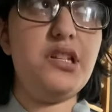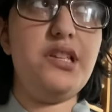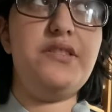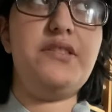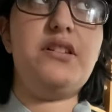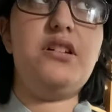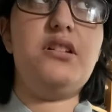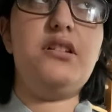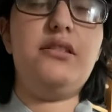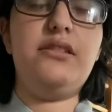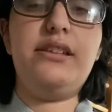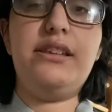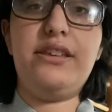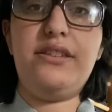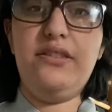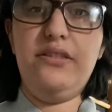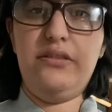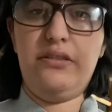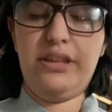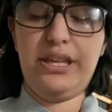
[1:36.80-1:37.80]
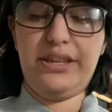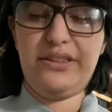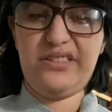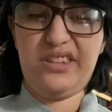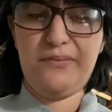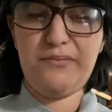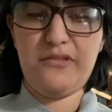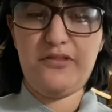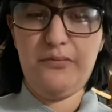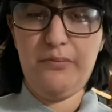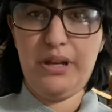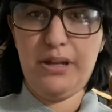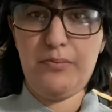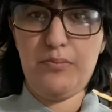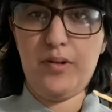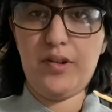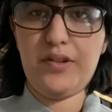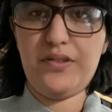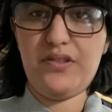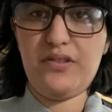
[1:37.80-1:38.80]
gonna list like some of my
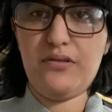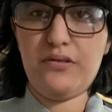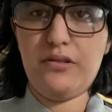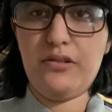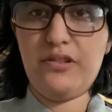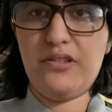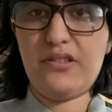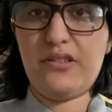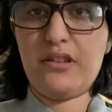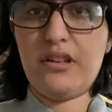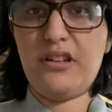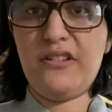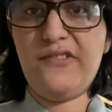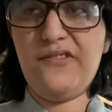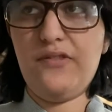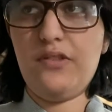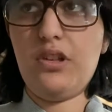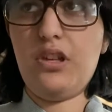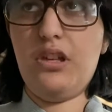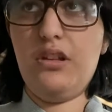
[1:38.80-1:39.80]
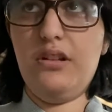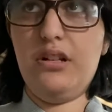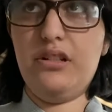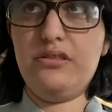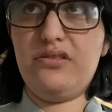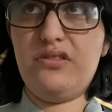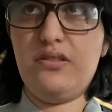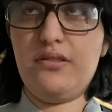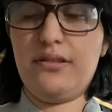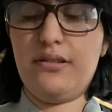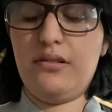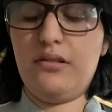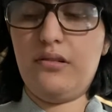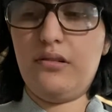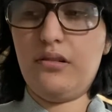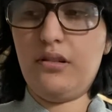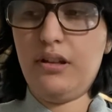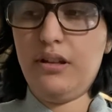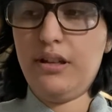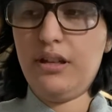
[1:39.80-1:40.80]
personal stuff and
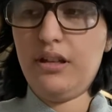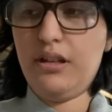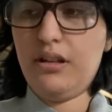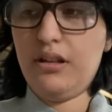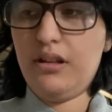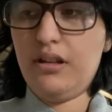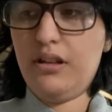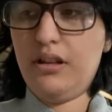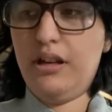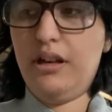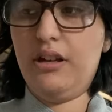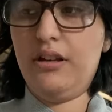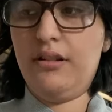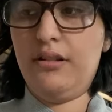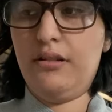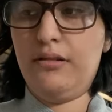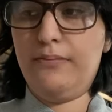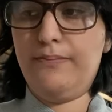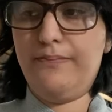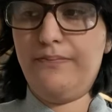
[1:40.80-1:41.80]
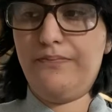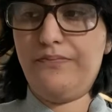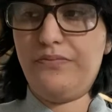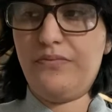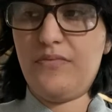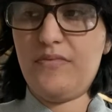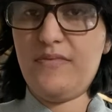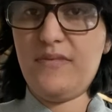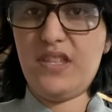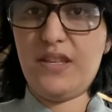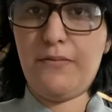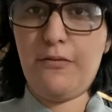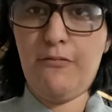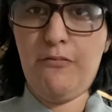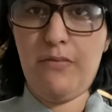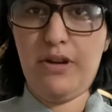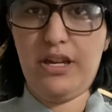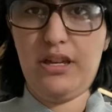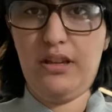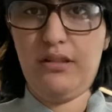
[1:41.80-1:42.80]
also some of
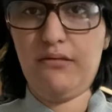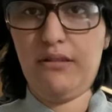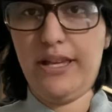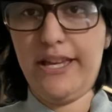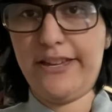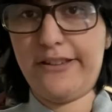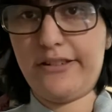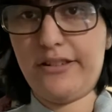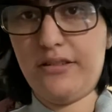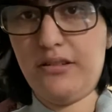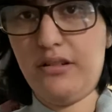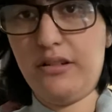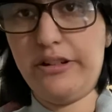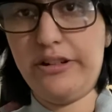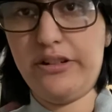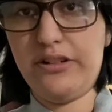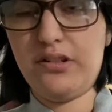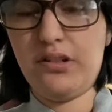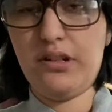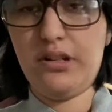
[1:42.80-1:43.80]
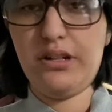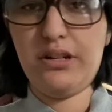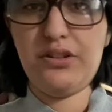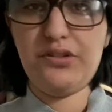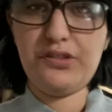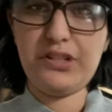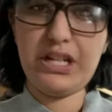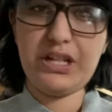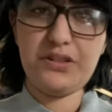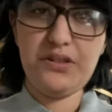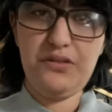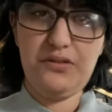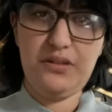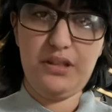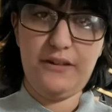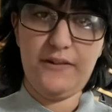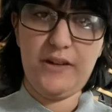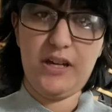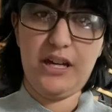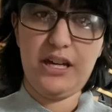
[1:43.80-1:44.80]
my like attractions
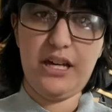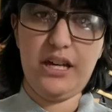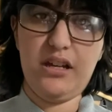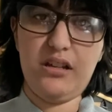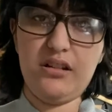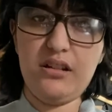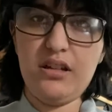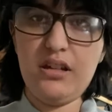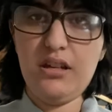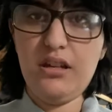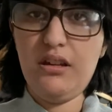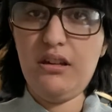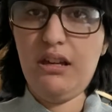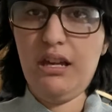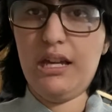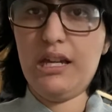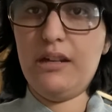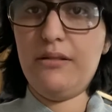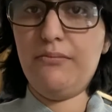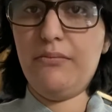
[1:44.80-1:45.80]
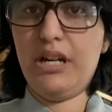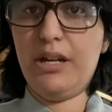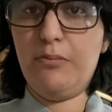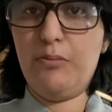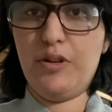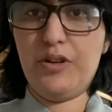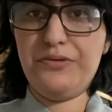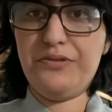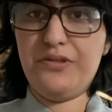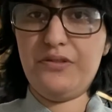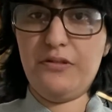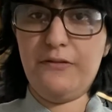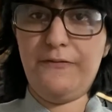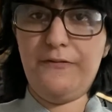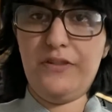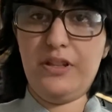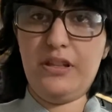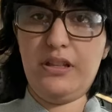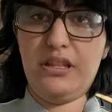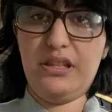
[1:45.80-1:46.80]
I've had and my personal
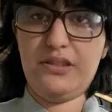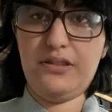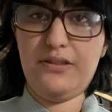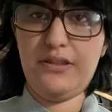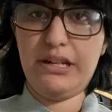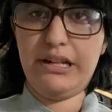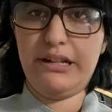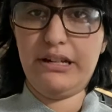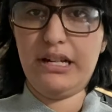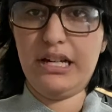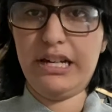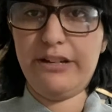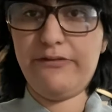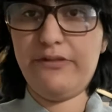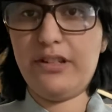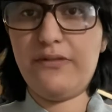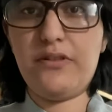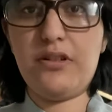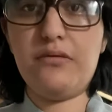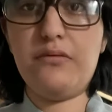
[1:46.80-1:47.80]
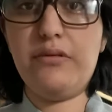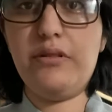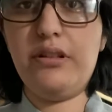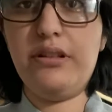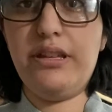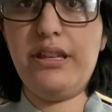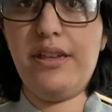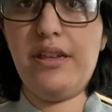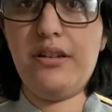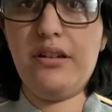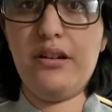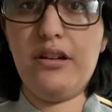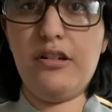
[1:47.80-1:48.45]
feelings that I've never really